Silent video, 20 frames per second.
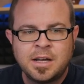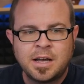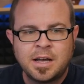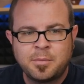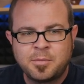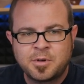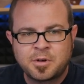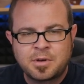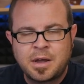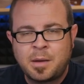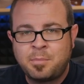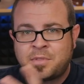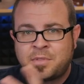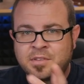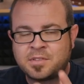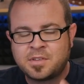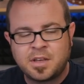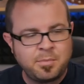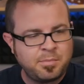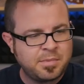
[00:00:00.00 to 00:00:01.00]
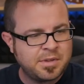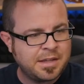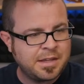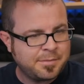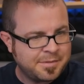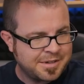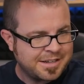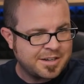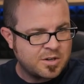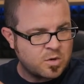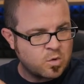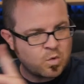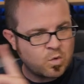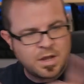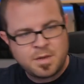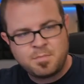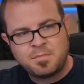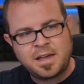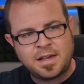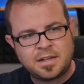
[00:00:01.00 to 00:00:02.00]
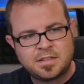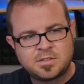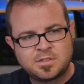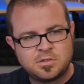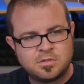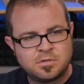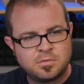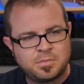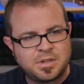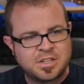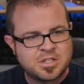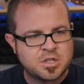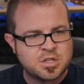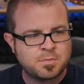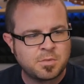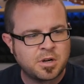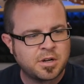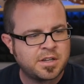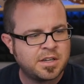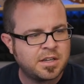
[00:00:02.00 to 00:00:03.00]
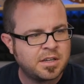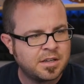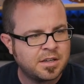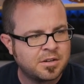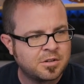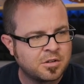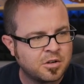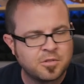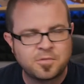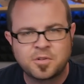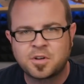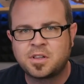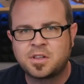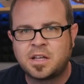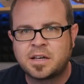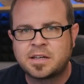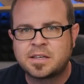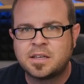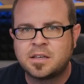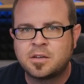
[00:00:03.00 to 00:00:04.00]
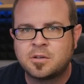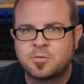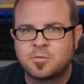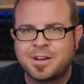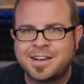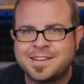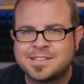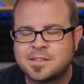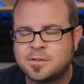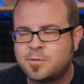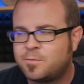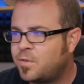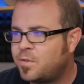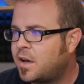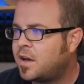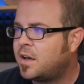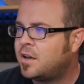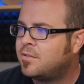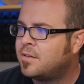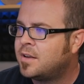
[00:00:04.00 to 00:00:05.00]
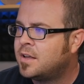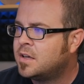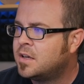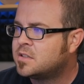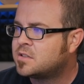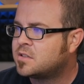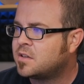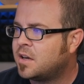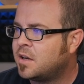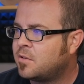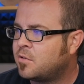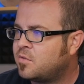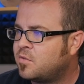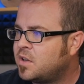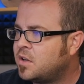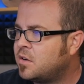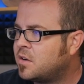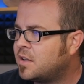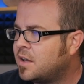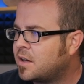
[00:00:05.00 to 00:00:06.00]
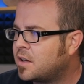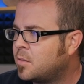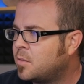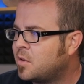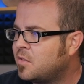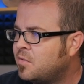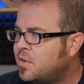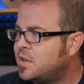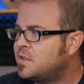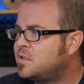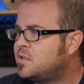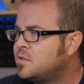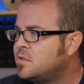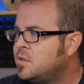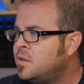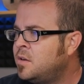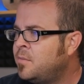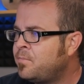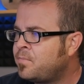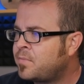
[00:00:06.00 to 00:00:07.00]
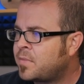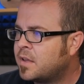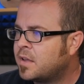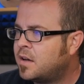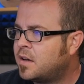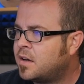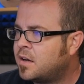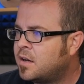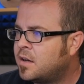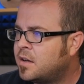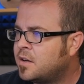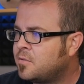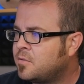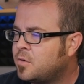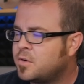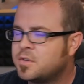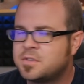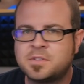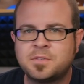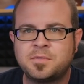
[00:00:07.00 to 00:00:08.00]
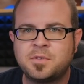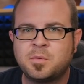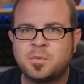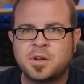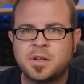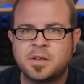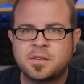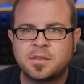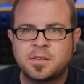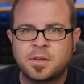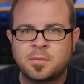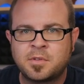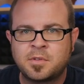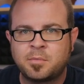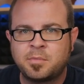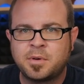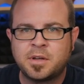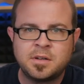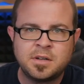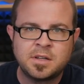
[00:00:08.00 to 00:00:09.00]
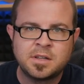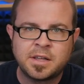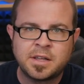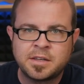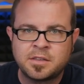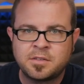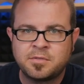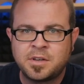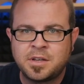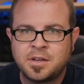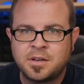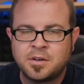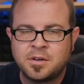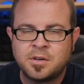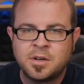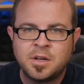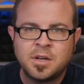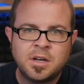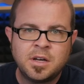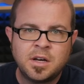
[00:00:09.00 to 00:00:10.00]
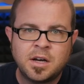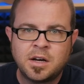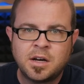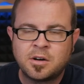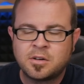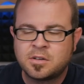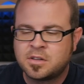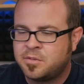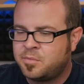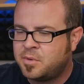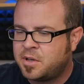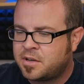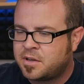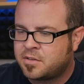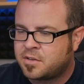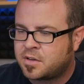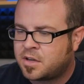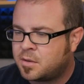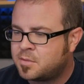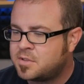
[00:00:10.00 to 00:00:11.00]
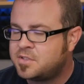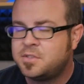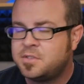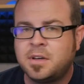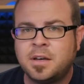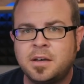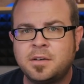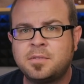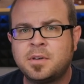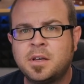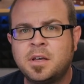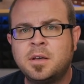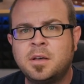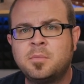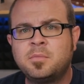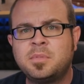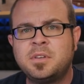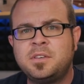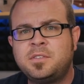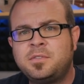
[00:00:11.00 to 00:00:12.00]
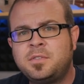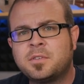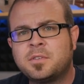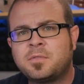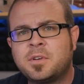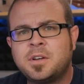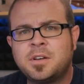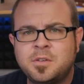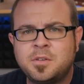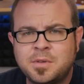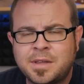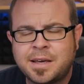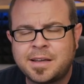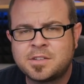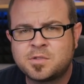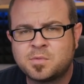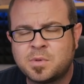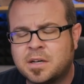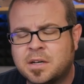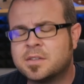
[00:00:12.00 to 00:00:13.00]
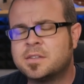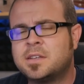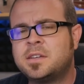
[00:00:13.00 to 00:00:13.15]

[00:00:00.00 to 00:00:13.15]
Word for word: I'm going to wrap this up, and then I'm going to get right back to benchmarking and overclocking Ryzen 5. So I have a video on that coming very soon. Uh, and of course, if you want to hit the thumbs up button and like the video, uh, or leave me any other comments you have, please feel free to do that as well.